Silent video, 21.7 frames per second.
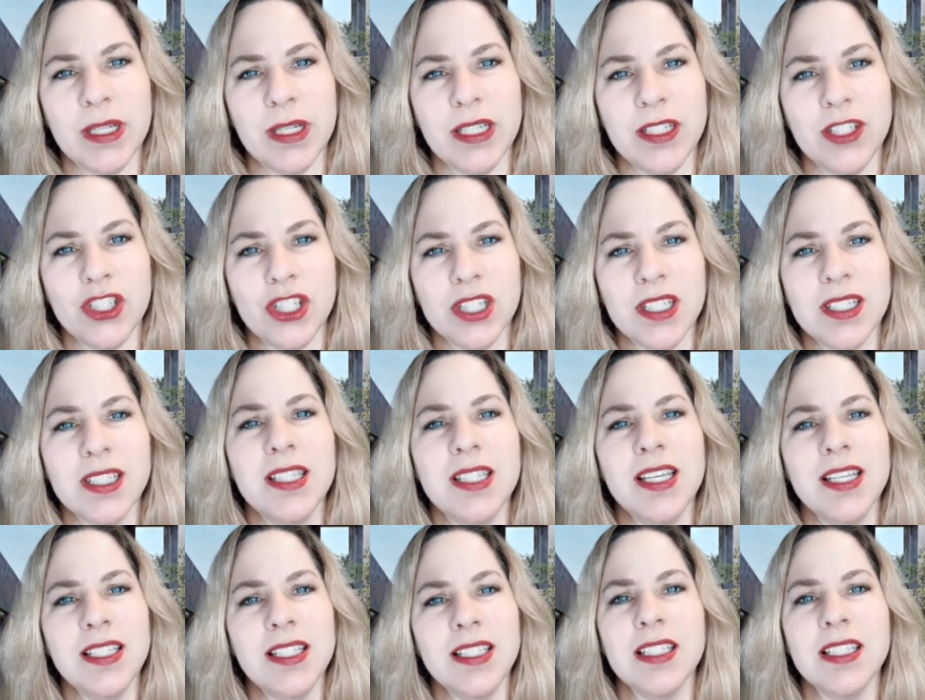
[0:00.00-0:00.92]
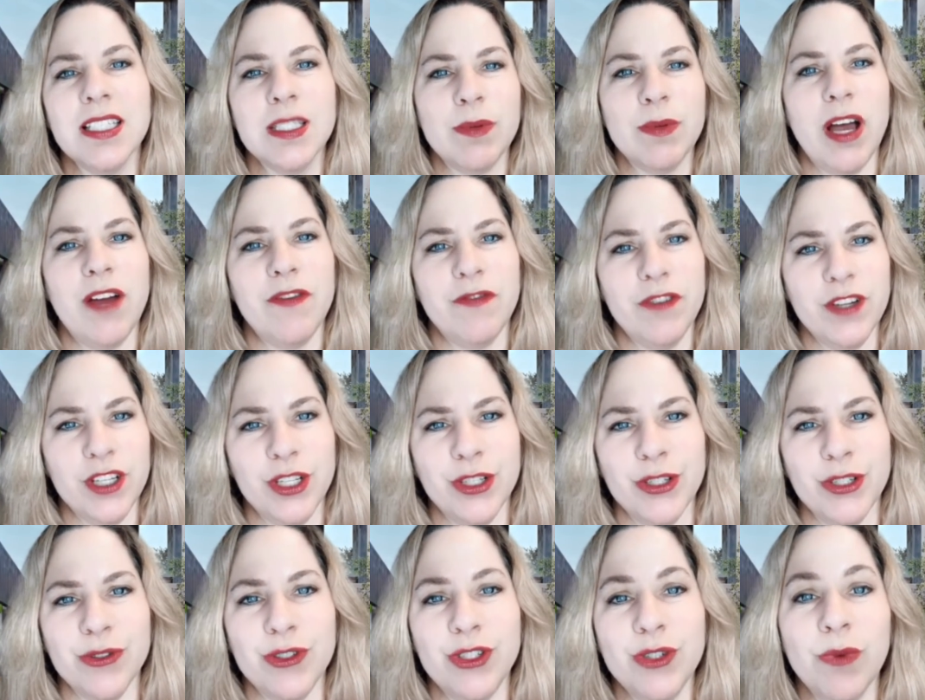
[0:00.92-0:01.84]
Is this the spot for you? Do you
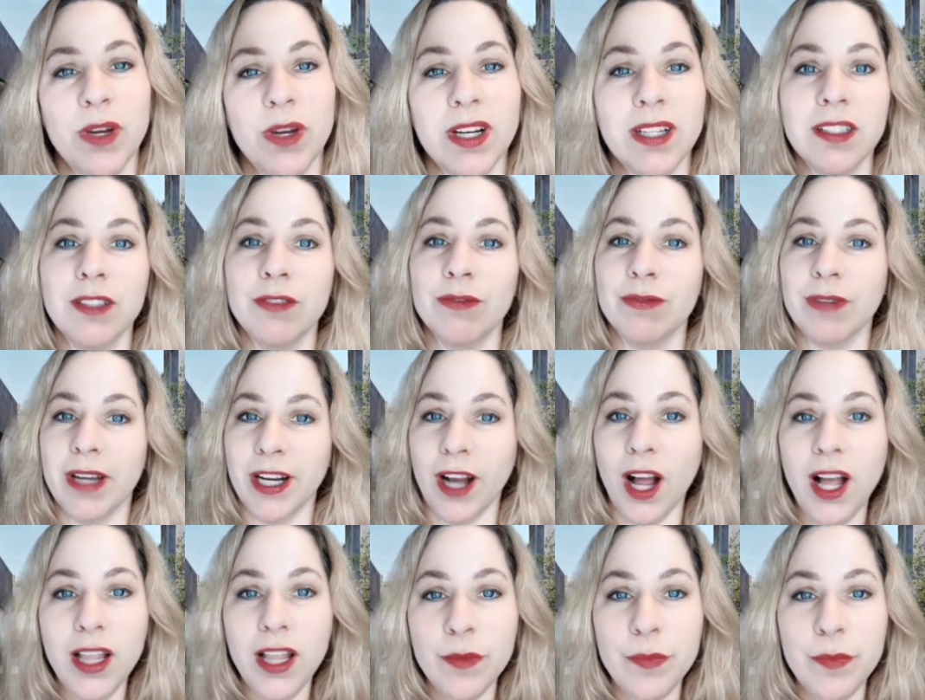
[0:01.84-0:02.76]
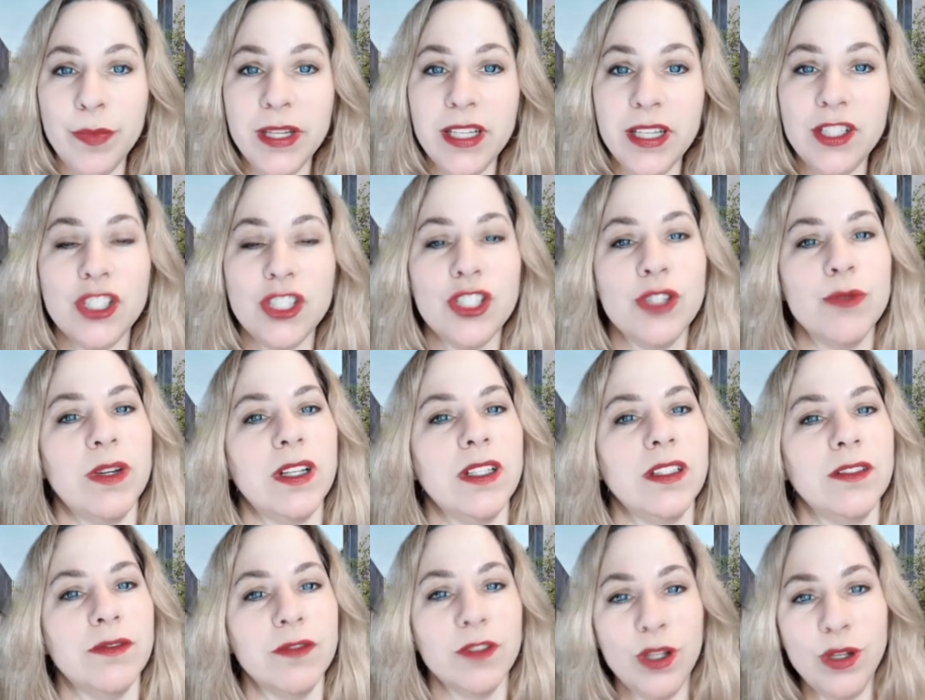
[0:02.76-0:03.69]
want to live right on the beach? Do you want to live
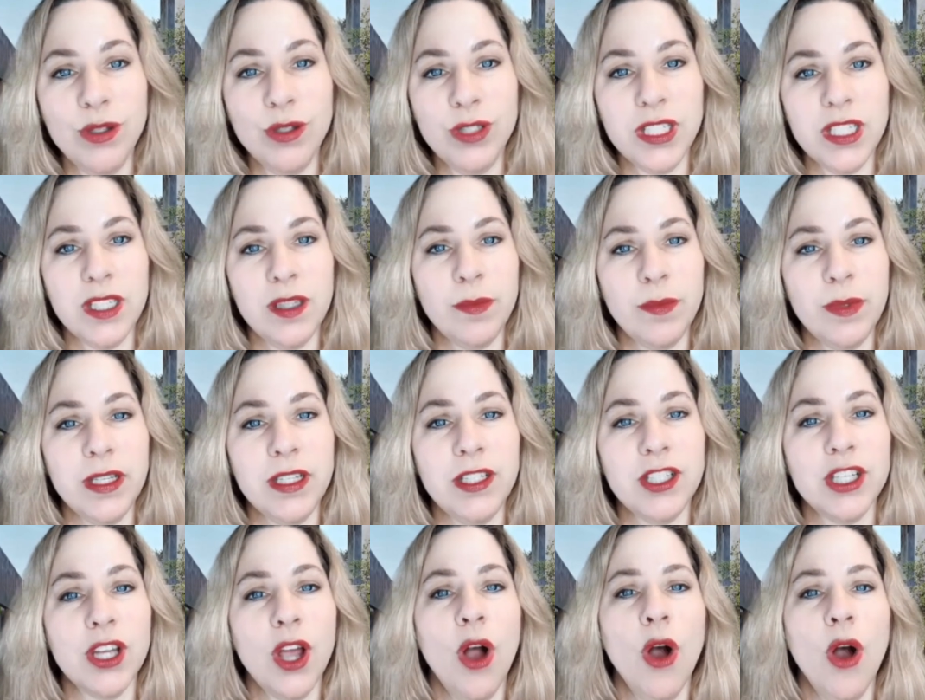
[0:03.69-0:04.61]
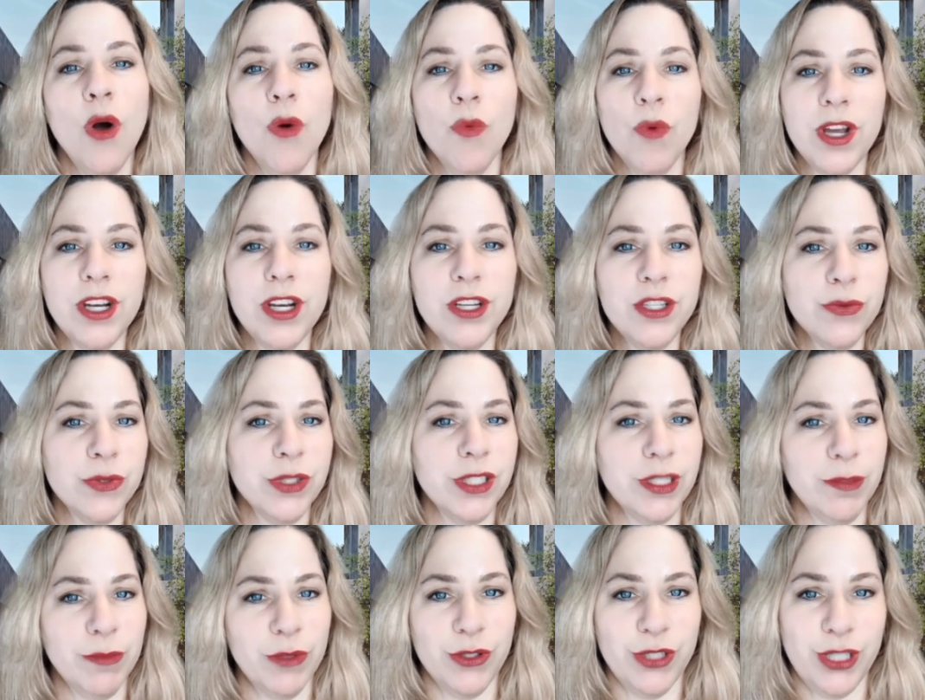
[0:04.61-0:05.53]
close to the beach? What is really most
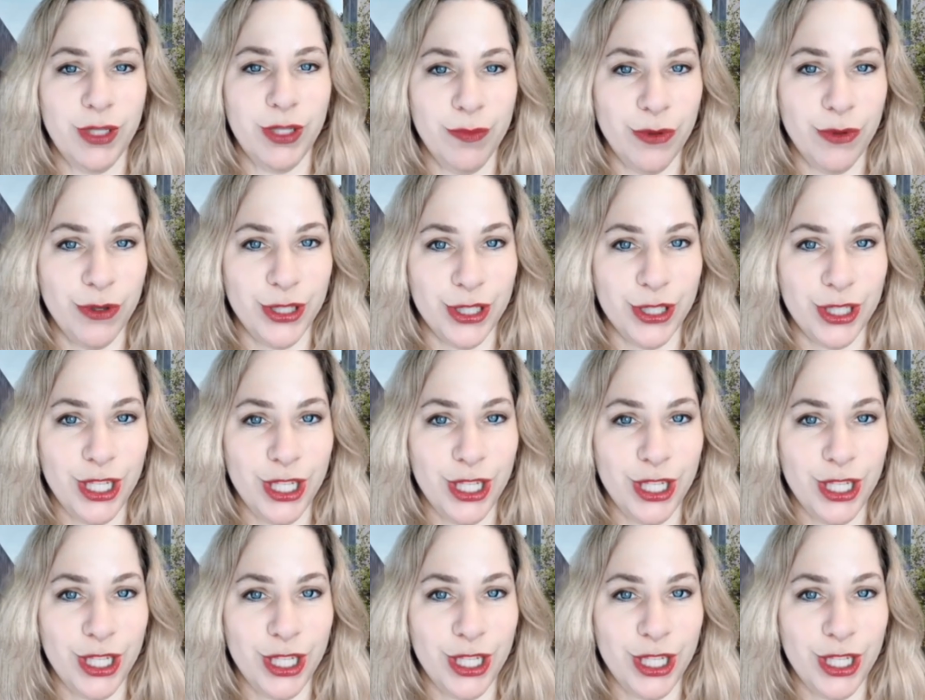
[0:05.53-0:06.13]
important to you?